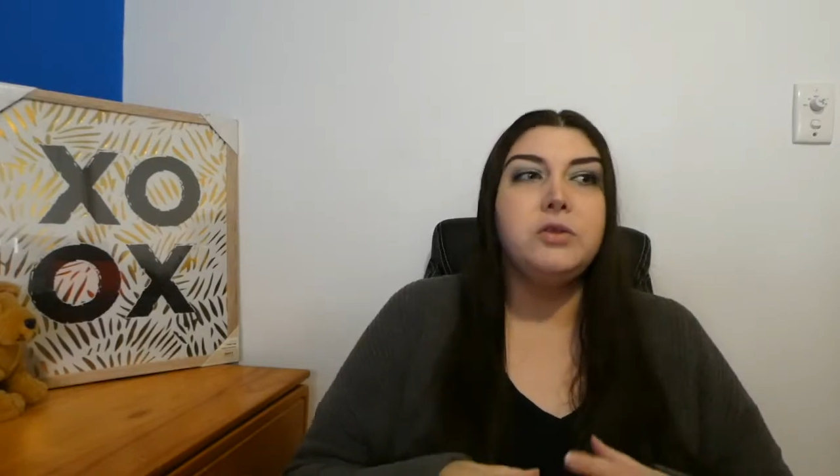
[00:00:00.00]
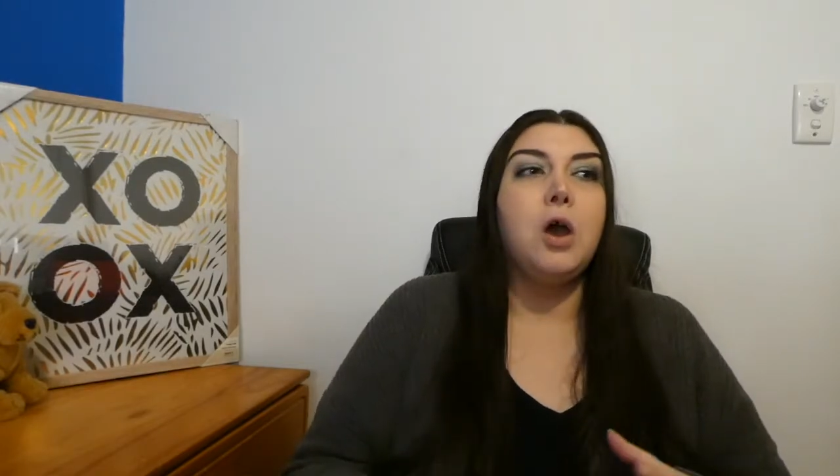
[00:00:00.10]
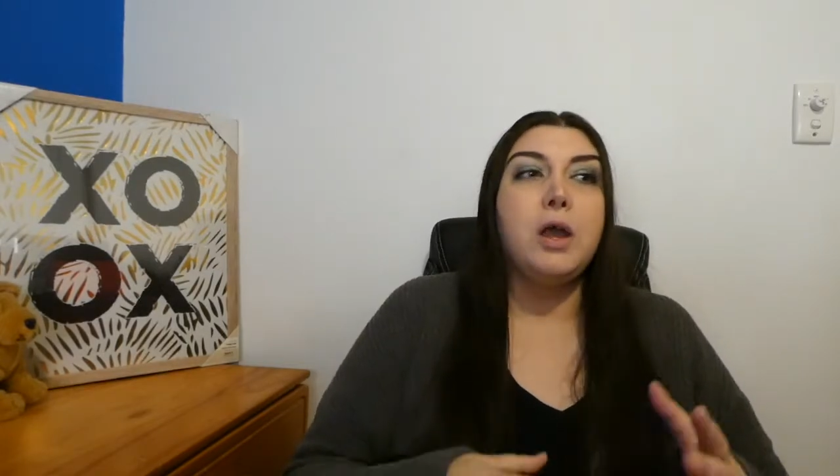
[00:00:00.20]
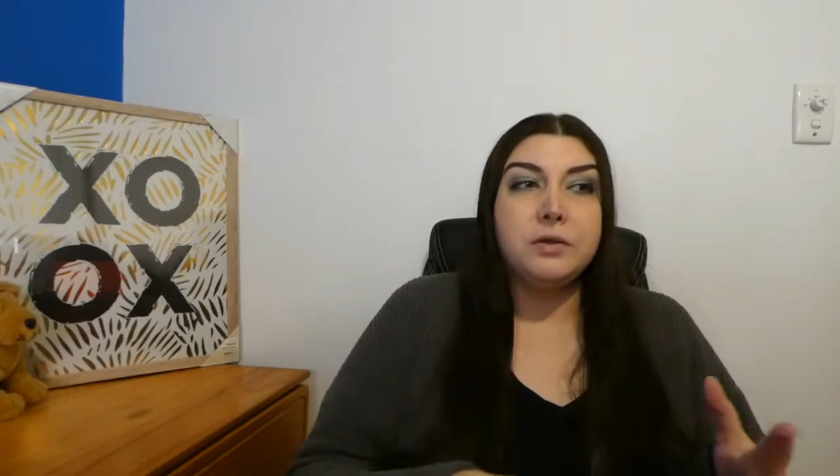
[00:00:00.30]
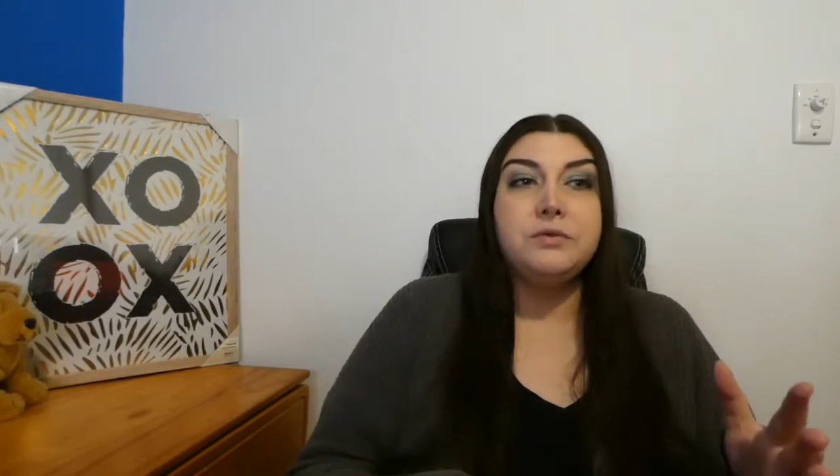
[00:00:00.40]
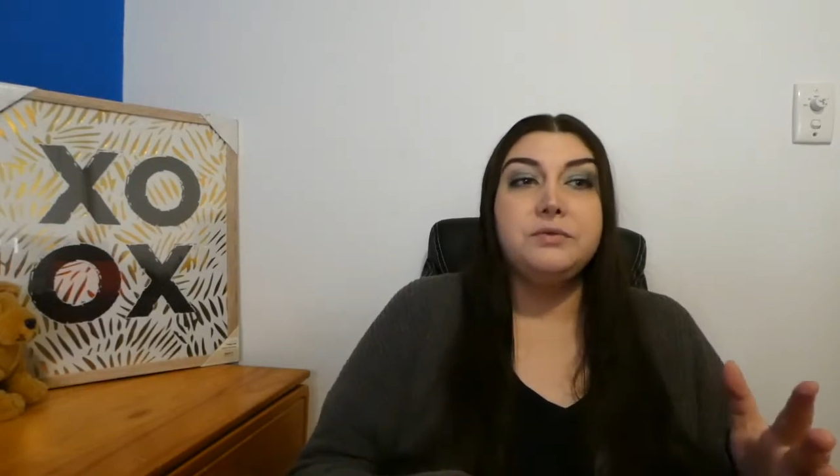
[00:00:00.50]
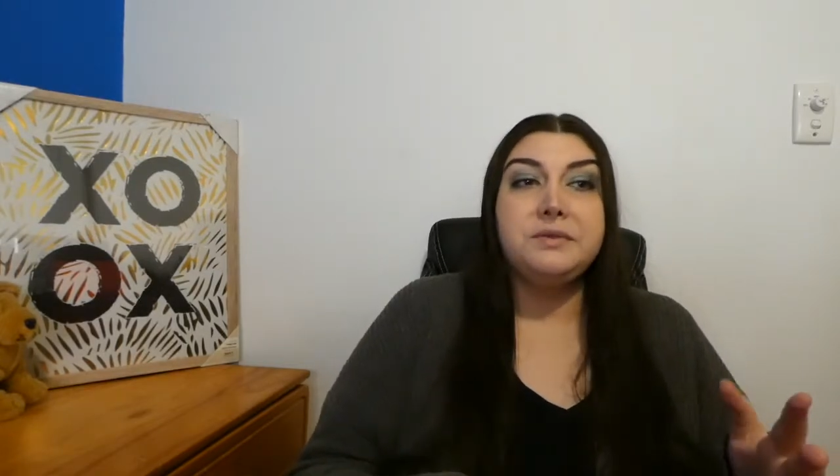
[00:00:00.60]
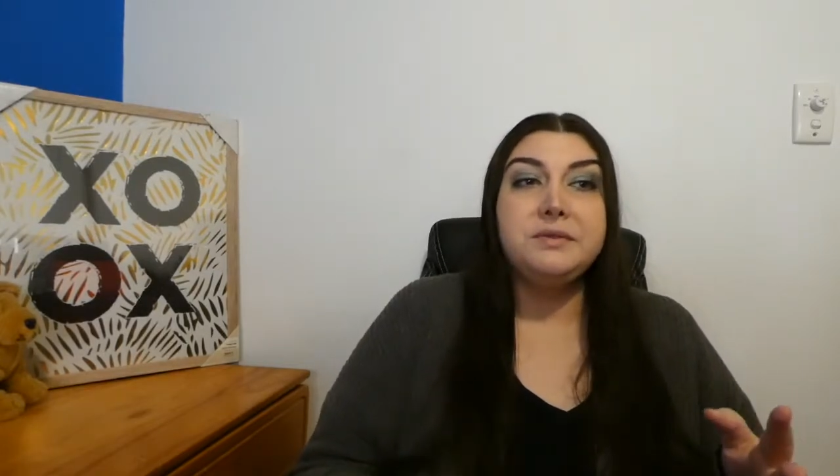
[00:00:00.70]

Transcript: I could